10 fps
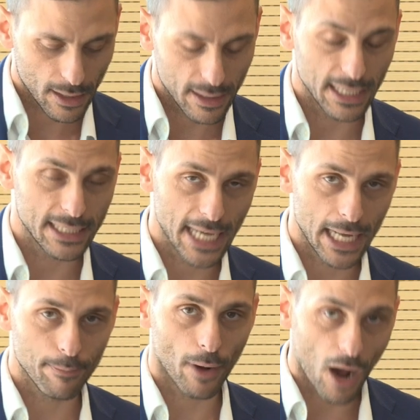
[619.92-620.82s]
The
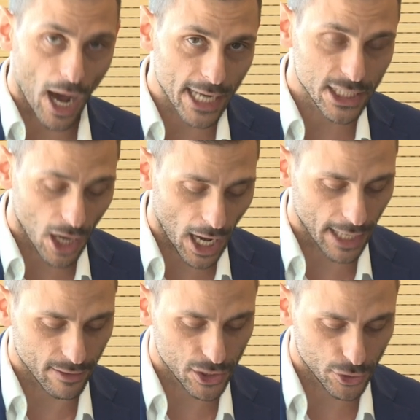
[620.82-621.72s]
intent behind
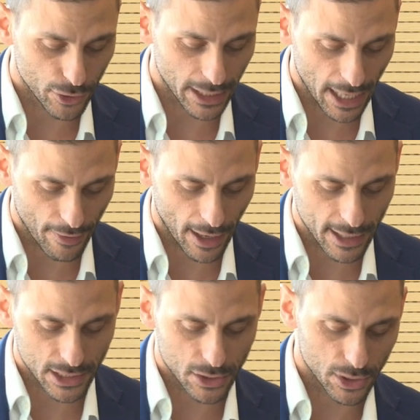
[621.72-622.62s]
tying the two together
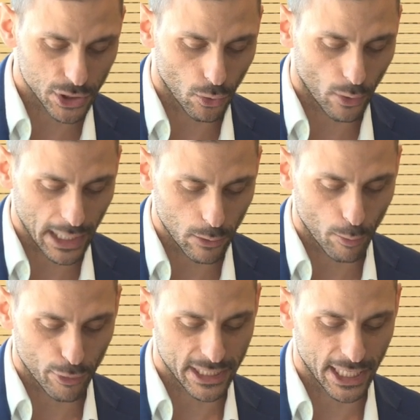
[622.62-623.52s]
is to ensure
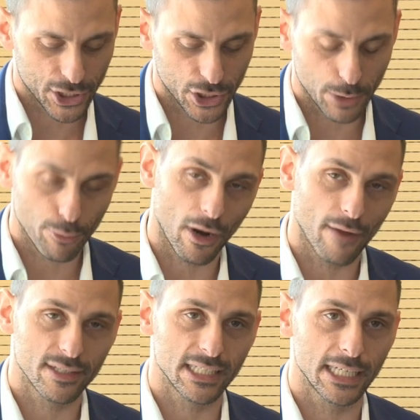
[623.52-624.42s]
equal protection to
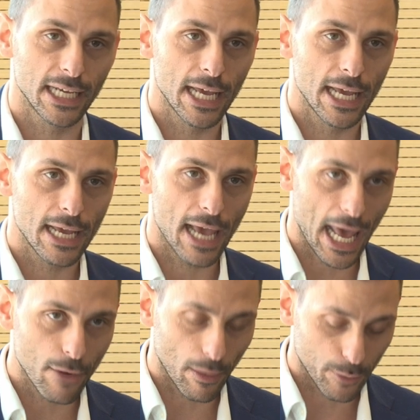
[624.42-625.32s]
privacy
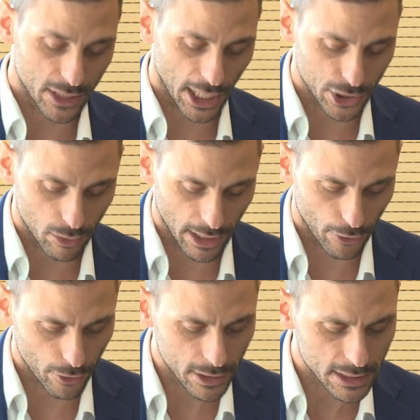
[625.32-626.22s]
and reputational
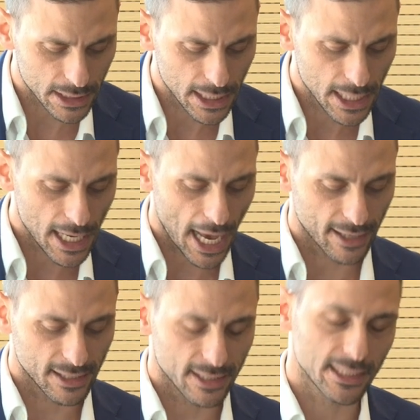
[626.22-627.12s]
interest,
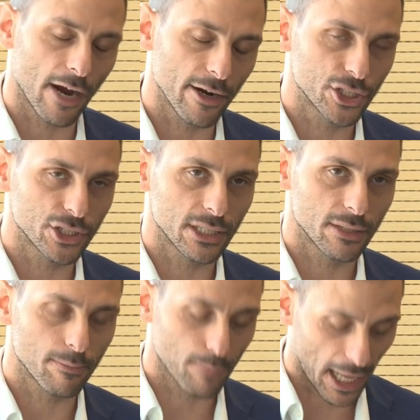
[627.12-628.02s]
and to discourage
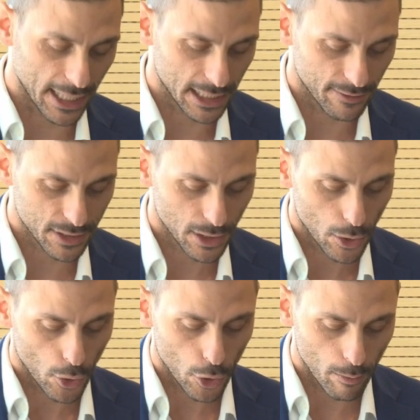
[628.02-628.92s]
plaintiffs
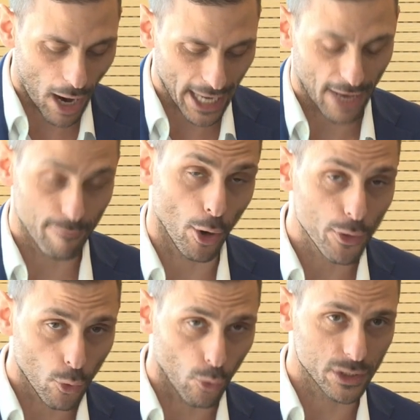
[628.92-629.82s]
who might have
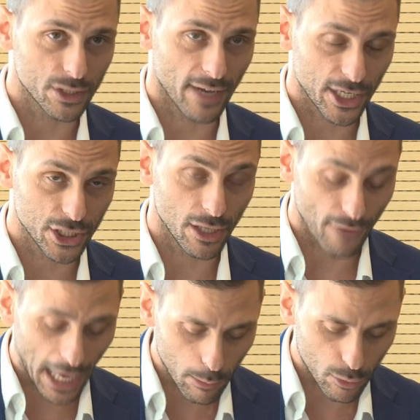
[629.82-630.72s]
both causes of action
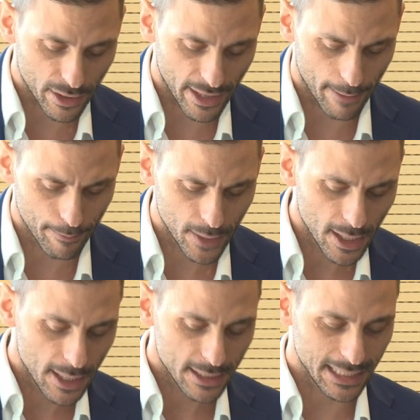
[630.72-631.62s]
available to them
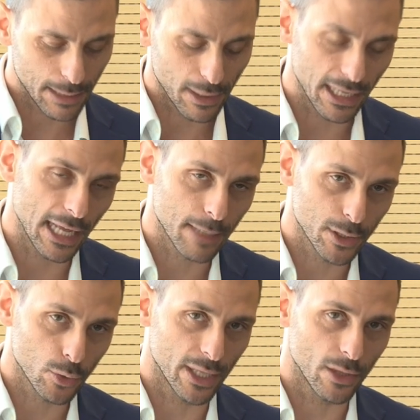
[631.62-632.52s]
to simply elect
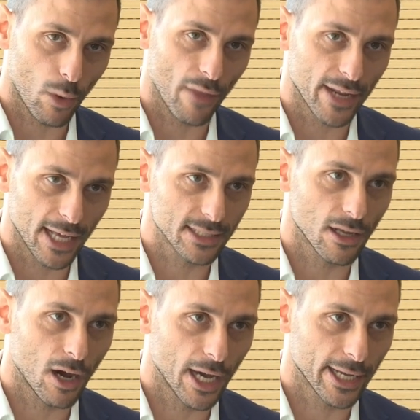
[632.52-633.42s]
between the one that has
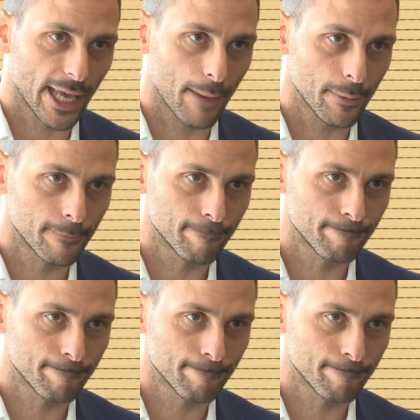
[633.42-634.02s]
the higher cap.